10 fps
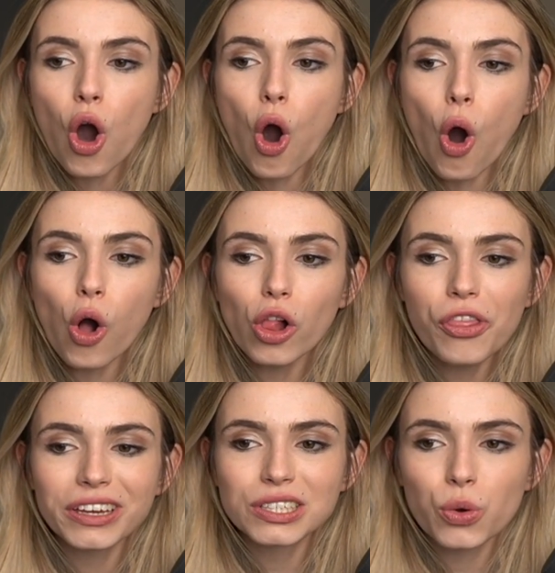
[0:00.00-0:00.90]
All
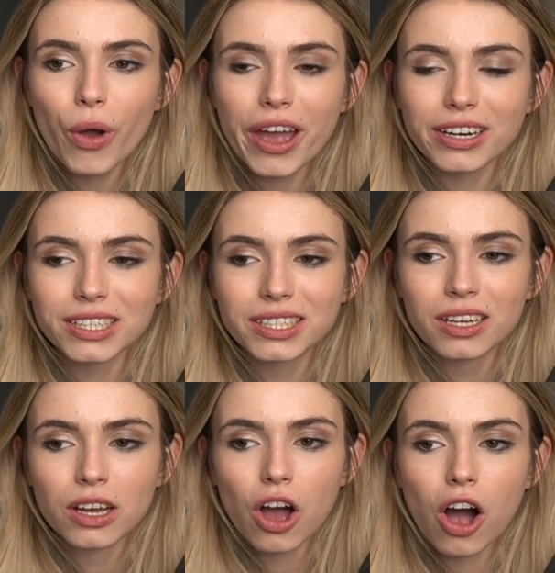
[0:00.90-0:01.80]
the squares
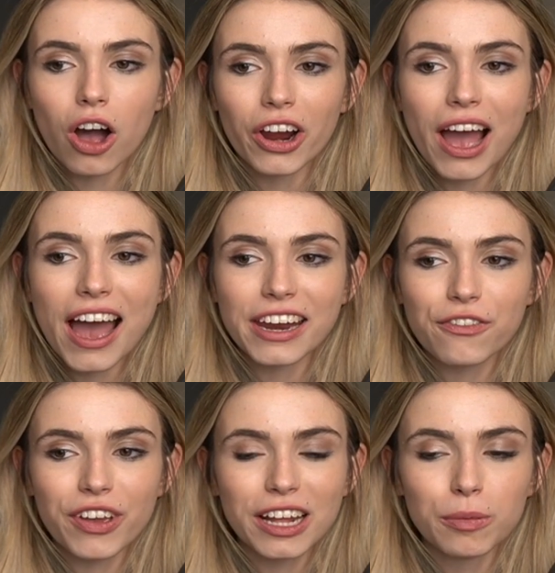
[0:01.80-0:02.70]
are
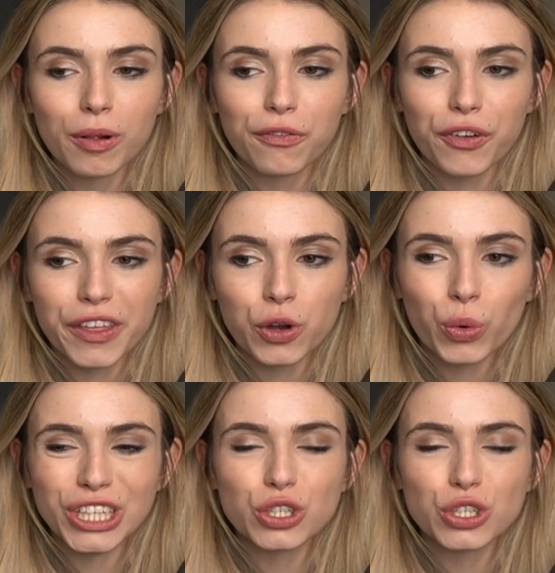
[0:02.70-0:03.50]
unavailable for the queen,